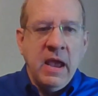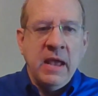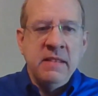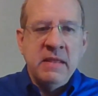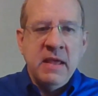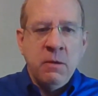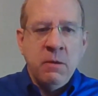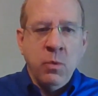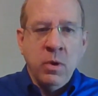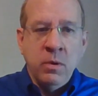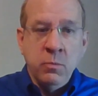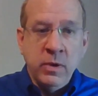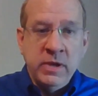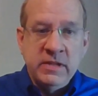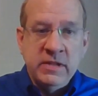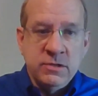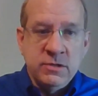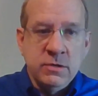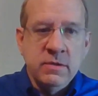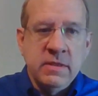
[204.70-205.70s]
And then when
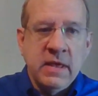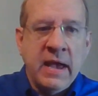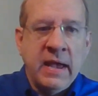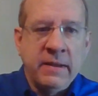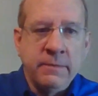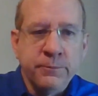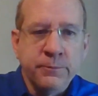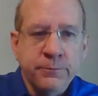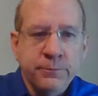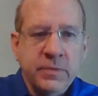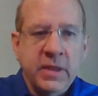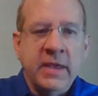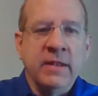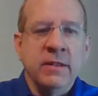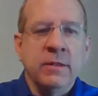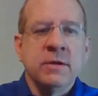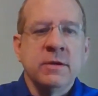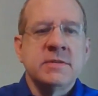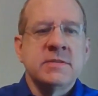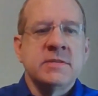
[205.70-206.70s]
we do that,
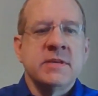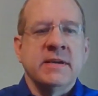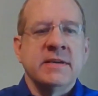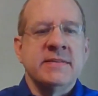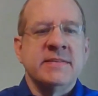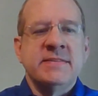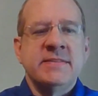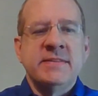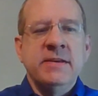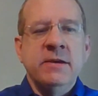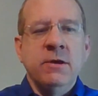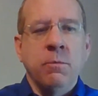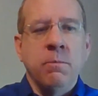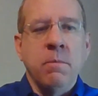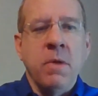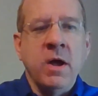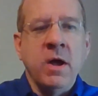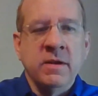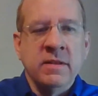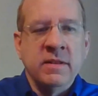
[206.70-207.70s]
it looks like a single
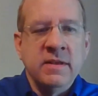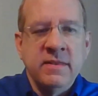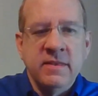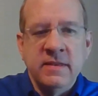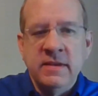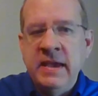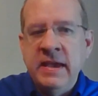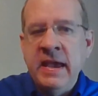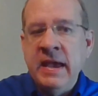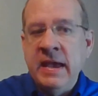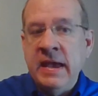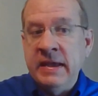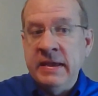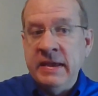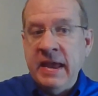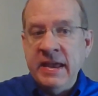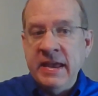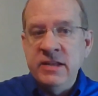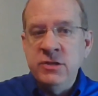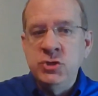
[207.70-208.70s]
monolithic
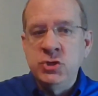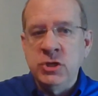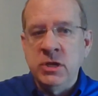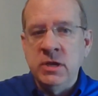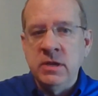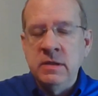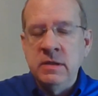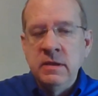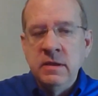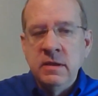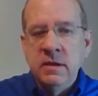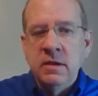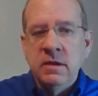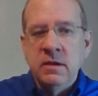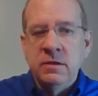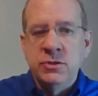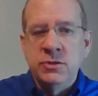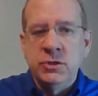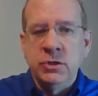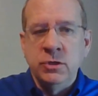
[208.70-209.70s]
AI engine
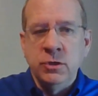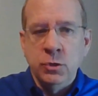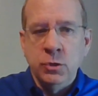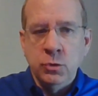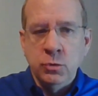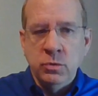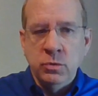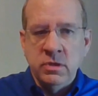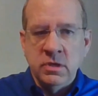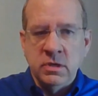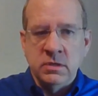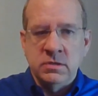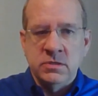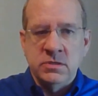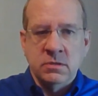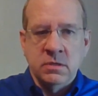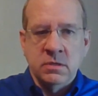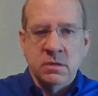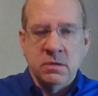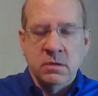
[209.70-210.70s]
to the
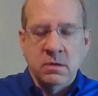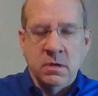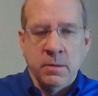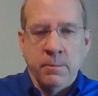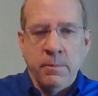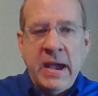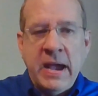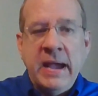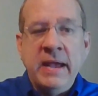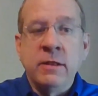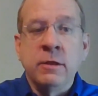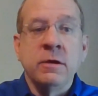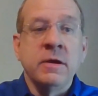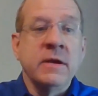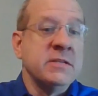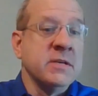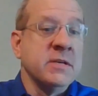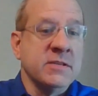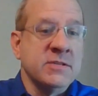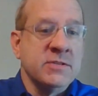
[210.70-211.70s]
compiler
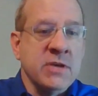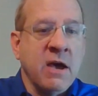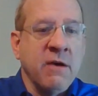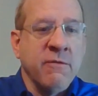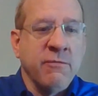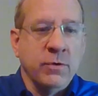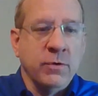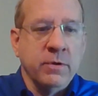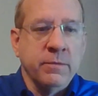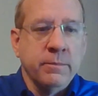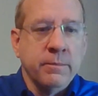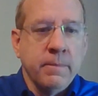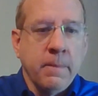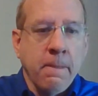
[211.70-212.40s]
and to the software.